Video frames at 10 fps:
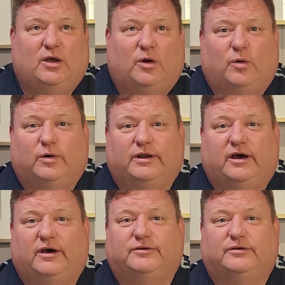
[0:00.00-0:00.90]
on
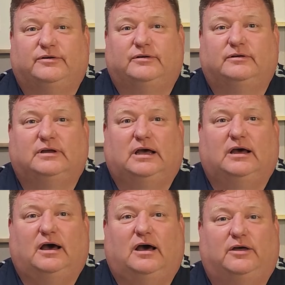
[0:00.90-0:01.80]

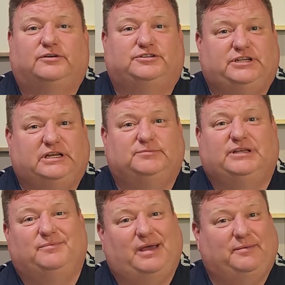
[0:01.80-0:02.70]
other ships
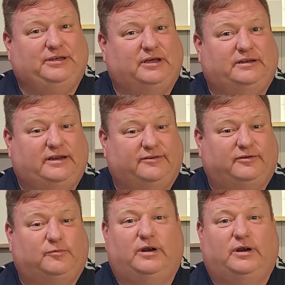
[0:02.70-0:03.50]
it may be done different,